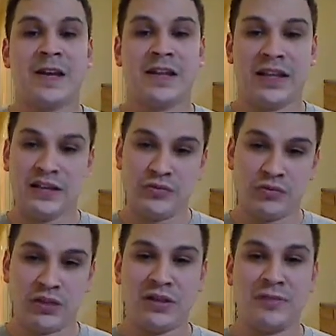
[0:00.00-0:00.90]
I like he's
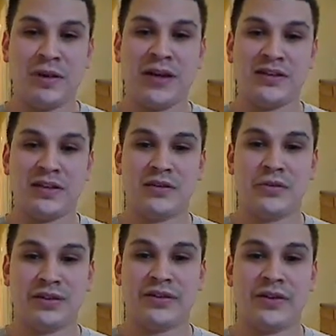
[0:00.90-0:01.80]
really bonding
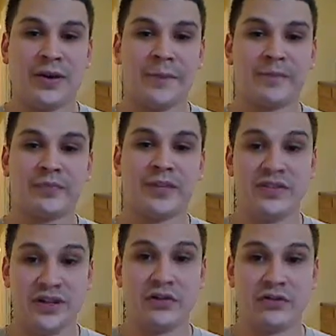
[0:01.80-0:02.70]
with
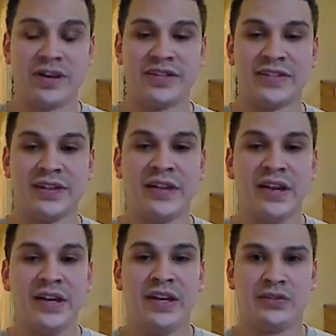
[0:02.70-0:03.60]
Dick Grayson.
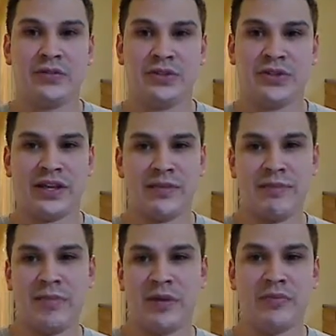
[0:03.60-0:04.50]
It's almost like a
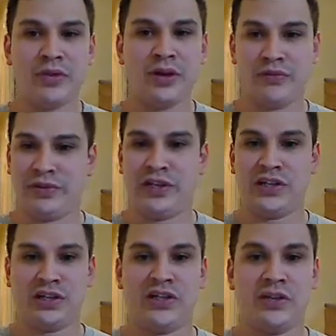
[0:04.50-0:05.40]
big brother
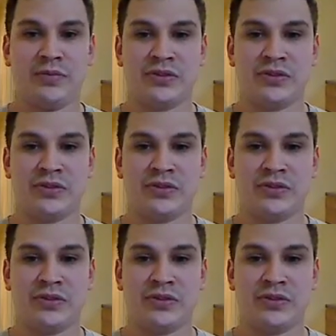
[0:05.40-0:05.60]
relationship.